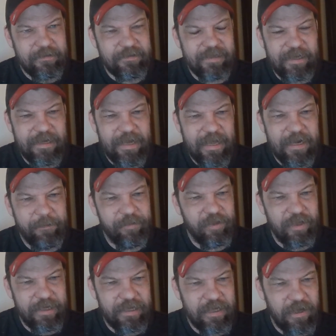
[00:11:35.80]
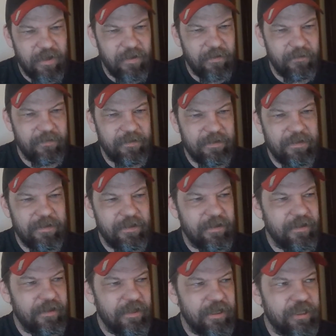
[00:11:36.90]
CNN and Politico
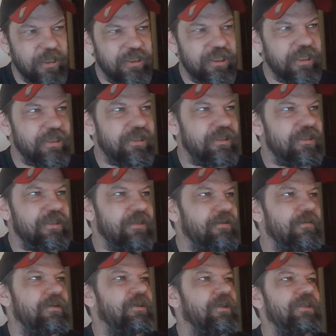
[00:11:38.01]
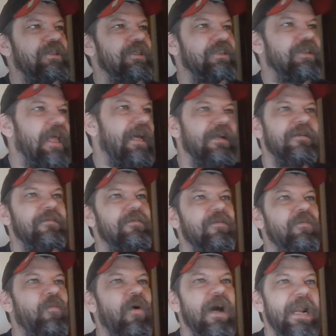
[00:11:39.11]
could just like
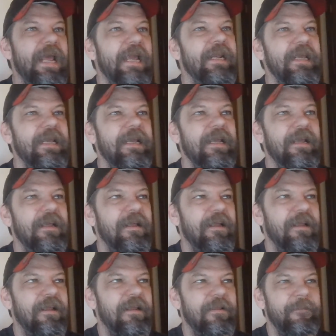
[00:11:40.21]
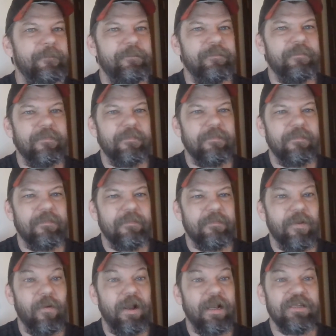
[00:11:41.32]
180.
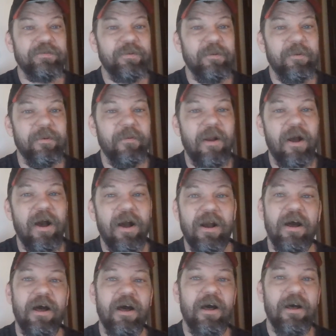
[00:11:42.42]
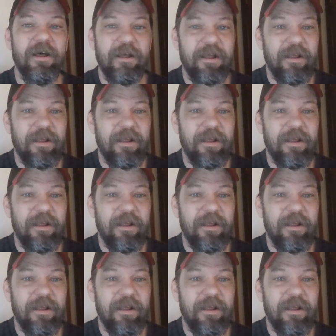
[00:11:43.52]
Well, I guess we were wrong, huh?